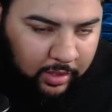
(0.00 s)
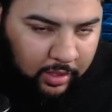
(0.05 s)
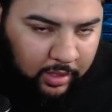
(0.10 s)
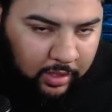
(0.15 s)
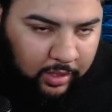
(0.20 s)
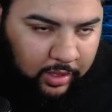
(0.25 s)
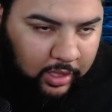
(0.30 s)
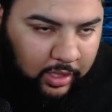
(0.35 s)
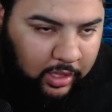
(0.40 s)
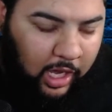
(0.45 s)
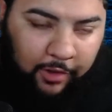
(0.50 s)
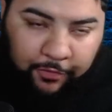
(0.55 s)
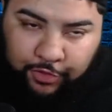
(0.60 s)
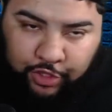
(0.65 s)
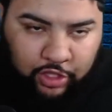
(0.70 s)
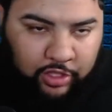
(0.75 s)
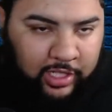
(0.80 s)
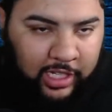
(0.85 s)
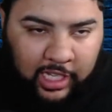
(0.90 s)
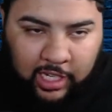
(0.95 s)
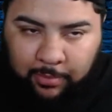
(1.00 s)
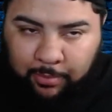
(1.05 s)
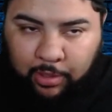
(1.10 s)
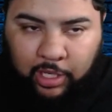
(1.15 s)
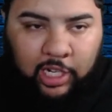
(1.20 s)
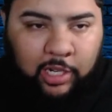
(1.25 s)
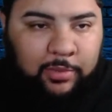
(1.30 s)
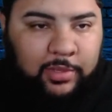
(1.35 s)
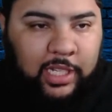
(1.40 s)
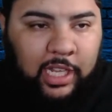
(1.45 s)
the Officer Tatum,
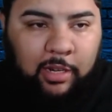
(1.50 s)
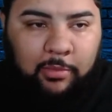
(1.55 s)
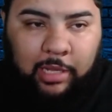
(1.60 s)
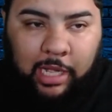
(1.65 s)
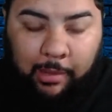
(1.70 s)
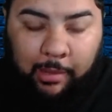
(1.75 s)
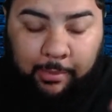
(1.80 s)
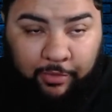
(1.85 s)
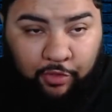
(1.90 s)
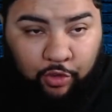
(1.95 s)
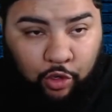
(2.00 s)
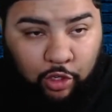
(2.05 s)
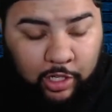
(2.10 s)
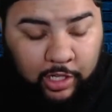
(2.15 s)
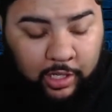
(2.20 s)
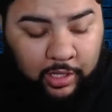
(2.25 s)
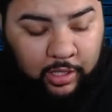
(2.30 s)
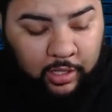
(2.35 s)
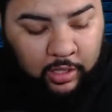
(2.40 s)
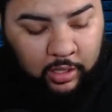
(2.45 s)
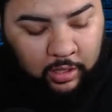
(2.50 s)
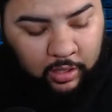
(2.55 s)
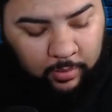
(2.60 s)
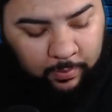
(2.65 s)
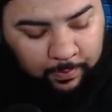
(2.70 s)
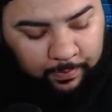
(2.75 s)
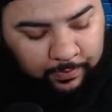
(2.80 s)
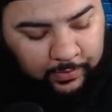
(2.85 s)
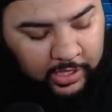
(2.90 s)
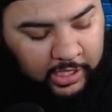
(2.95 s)
Brandon Tatum guy before,
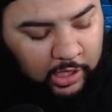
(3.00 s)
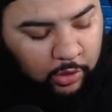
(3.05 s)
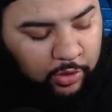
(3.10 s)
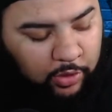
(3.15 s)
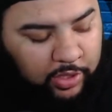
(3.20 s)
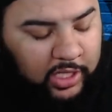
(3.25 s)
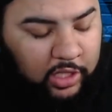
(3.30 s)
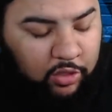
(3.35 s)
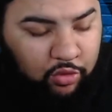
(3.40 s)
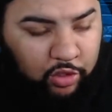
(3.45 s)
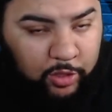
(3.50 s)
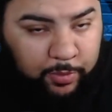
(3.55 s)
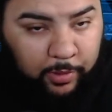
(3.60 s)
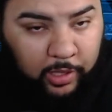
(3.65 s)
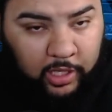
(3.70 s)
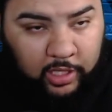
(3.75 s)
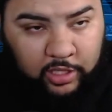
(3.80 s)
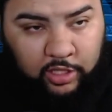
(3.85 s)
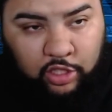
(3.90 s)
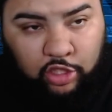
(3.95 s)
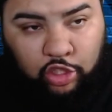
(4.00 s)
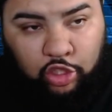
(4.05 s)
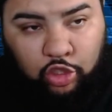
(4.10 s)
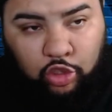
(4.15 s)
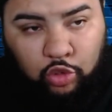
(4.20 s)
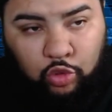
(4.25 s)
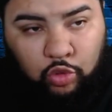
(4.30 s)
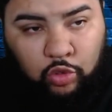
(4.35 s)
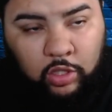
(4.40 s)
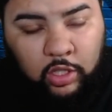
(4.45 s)
and it was his response
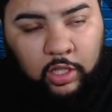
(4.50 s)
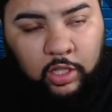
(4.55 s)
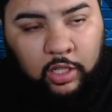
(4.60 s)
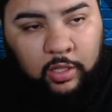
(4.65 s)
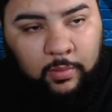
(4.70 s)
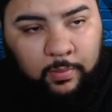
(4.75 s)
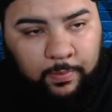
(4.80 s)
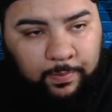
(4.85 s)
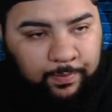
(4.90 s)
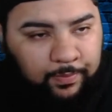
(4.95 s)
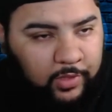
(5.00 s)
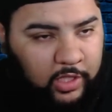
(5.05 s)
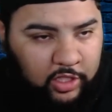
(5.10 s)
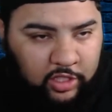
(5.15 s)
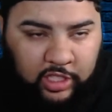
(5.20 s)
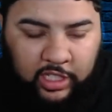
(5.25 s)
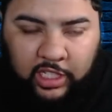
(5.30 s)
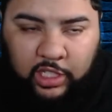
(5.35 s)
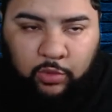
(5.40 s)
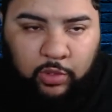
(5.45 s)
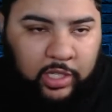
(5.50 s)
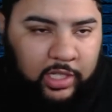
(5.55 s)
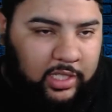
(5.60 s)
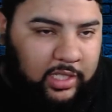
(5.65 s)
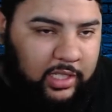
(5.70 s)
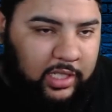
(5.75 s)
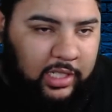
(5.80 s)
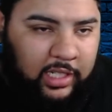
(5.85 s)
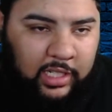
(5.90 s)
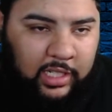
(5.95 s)
to the January
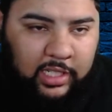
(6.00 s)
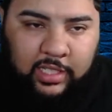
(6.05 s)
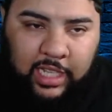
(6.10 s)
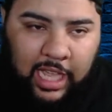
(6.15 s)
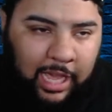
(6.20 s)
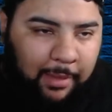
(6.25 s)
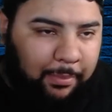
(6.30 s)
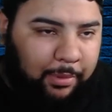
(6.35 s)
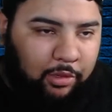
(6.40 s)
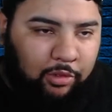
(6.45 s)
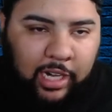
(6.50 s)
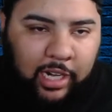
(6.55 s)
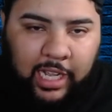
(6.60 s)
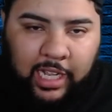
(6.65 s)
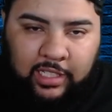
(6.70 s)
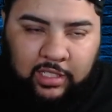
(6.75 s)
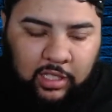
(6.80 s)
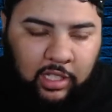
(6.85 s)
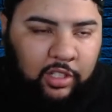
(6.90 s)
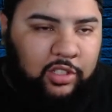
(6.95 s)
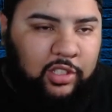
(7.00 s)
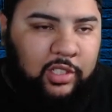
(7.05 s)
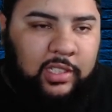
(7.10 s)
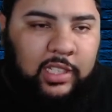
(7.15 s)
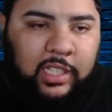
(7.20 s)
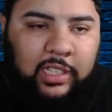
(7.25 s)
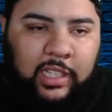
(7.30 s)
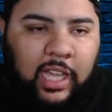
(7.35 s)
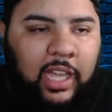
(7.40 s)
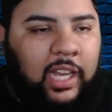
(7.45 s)
6th, Capitol riots, all those things
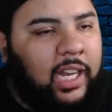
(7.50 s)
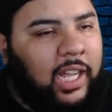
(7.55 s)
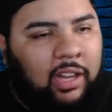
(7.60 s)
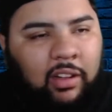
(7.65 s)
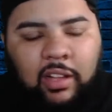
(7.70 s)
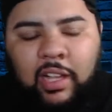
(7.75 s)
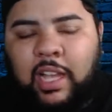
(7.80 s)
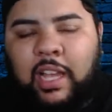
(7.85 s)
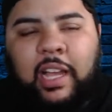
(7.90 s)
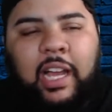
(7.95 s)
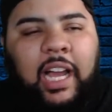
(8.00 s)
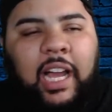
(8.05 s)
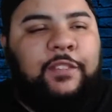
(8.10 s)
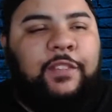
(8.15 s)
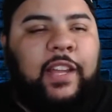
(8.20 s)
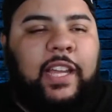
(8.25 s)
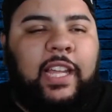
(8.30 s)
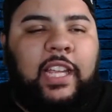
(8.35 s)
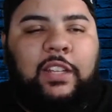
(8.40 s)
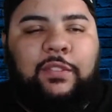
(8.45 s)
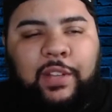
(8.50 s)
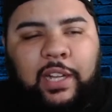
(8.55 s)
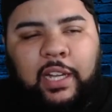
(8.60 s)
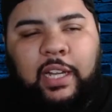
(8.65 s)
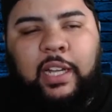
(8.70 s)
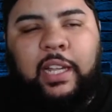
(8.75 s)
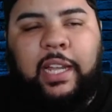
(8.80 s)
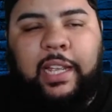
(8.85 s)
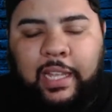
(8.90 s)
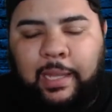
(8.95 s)
like that. Now, I just feel like it's
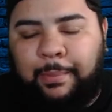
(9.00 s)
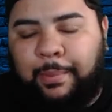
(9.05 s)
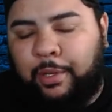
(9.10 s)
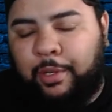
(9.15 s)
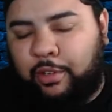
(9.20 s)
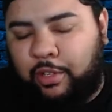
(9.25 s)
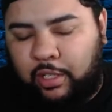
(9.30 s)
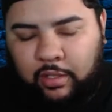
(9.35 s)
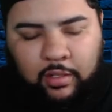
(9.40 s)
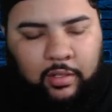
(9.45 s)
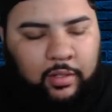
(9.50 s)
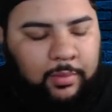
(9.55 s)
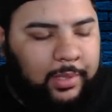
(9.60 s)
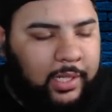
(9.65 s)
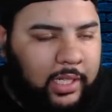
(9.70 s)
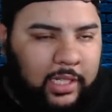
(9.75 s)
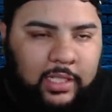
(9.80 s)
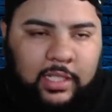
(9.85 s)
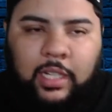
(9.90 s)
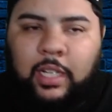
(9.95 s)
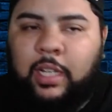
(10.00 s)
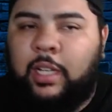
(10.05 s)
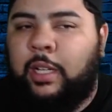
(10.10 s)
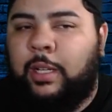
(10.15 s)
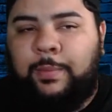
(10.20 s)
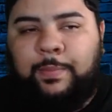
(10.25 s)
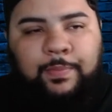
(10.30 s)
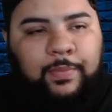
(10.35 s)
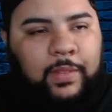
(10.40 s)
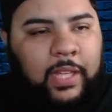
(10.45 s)
very like hypocritical because
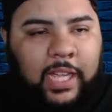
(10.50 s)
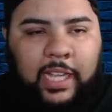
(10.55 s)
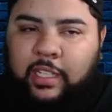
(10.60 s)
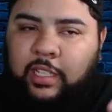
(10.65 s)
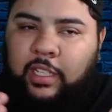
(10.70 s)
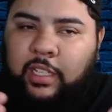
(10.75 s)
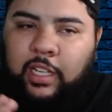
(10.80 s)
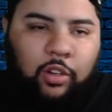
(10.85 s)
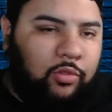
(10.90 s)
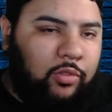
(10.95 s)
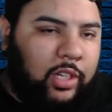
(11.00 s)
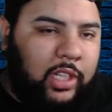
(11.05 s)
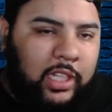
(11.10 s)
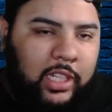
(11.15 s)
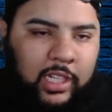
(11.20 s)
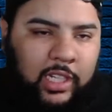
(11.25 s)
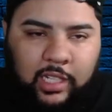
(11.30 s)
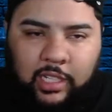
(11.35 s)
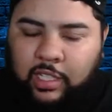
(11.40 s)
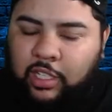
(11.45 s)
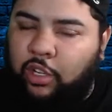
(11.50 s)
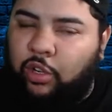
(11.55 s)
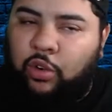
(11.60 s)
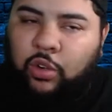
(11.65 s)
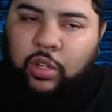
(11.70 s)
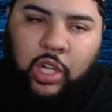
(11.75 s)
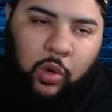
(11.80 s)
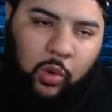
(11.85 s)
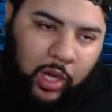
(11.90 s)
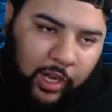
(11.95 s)
they don't really go
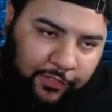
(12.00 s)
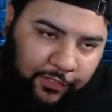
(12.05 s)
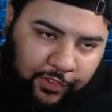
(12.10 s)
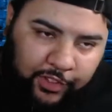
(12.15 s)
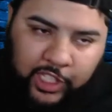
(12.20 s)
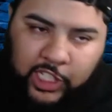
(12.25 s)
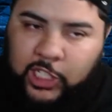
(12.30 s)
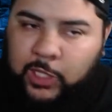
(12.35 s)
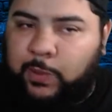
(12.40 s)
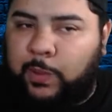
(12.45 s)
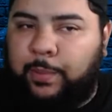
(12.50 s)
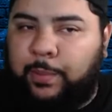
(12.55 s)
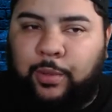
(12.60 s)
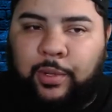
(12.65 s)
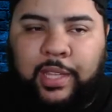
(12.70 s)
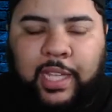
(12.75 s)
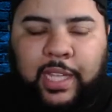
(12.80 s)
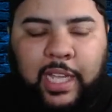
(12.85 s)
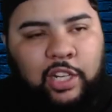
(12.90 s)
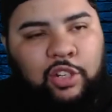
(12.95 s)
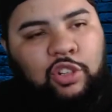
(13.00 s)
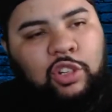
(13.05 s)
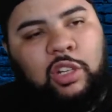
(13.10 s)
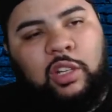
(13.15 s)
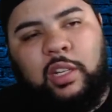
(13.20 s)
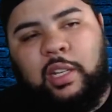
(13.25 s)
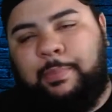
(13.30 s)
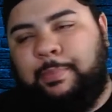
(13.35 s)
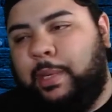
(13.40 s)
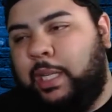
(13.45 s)
go off on these people when they do
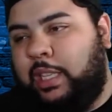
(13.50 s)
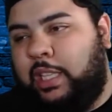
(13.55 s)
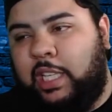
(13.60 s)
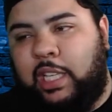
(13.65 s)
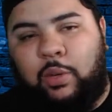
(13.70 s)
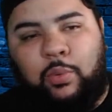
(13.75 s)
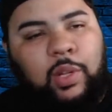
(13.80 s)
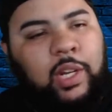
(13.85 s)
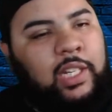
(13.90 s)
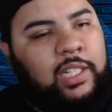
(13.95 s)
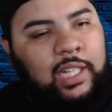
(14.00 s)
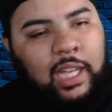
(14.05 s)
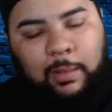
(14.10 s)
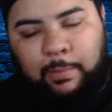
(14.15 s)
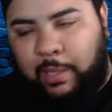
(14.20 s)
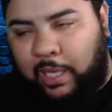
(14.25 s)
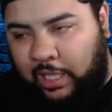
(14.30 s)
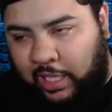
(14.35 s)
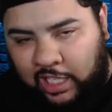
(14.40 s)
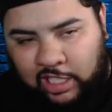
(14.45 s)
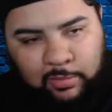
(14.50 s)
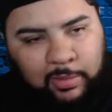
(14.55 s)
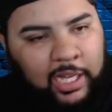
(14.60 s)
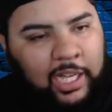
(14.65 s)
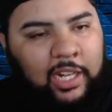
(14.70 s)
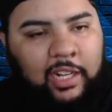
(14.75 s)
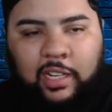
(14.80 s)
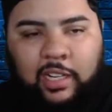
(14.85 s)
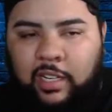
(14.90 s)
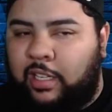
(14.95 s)
it, but then when it's like Black Lives
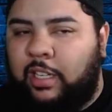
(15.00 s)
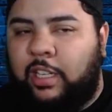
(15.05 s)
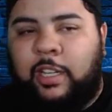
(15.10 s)
Matter,